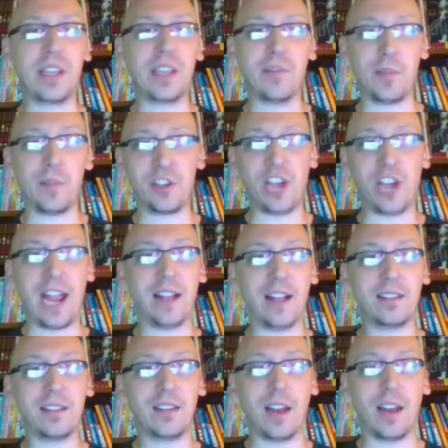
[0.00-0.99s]
give him a
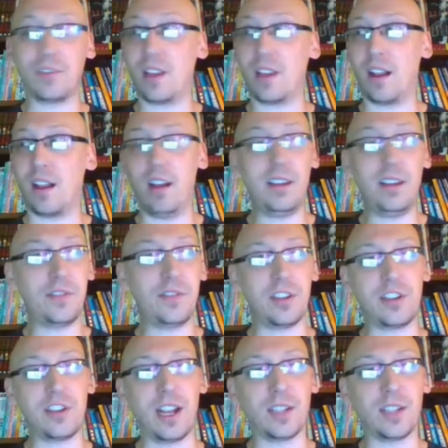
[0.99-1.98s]
chance. And I was like, I'll give
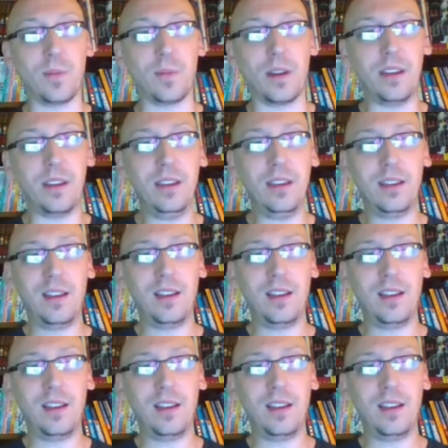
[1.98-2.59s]
you a chance, buddy.